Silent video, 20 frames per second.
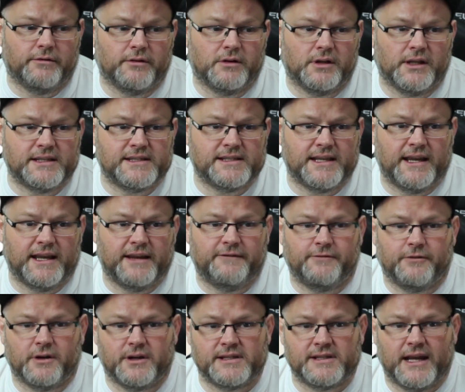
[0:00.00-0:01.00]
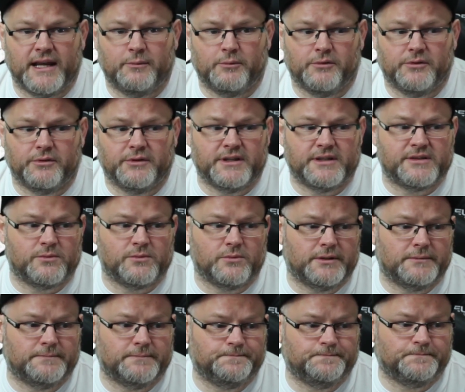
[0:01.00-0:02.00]
let's say, for example, this
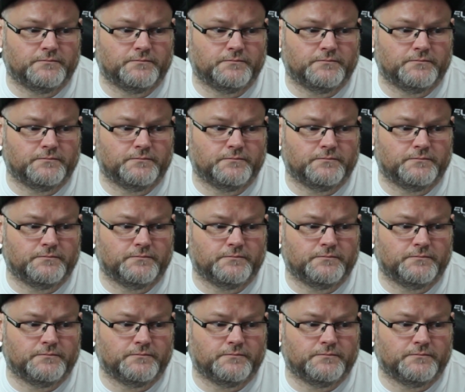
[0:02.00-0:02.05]
one.